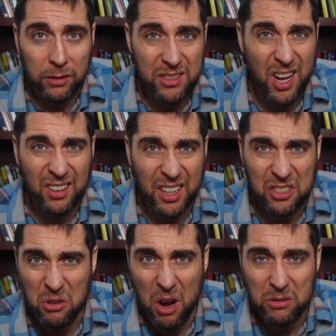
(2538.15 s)
It's ugly. It's
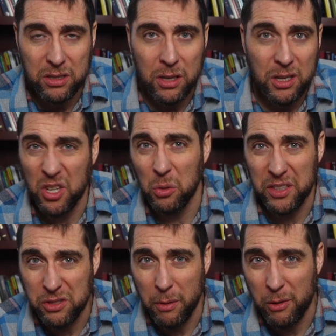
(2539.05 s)
gross. You don't want
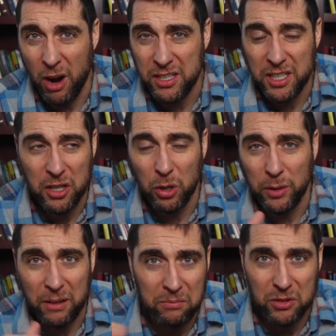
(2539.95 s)
to swim across it. You don't
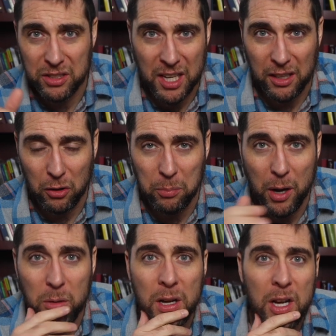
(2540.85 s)
want to take a little
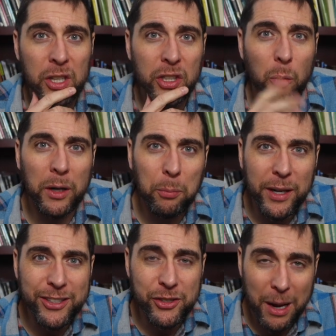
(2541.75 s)
boat. You want a
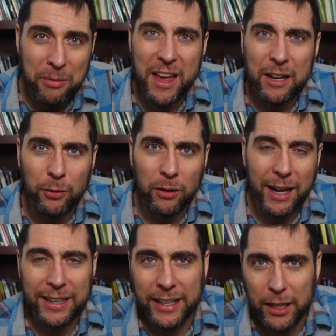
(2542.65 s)
bridge. I'm thankful. I
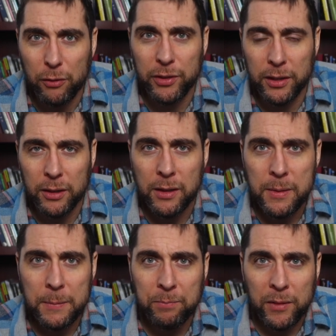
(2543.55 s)
can get over to
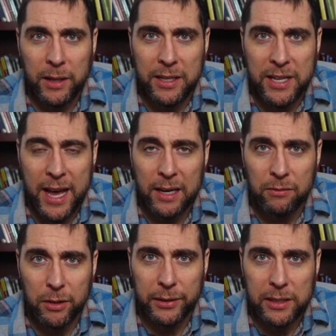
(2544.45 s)
Indiana
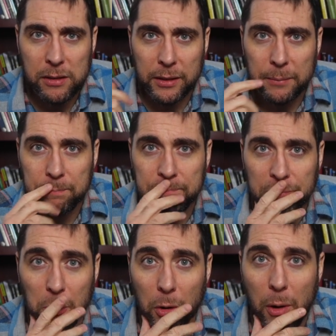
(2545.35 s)
very easily
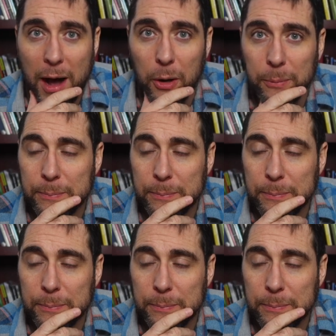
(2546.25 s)
or Ohio.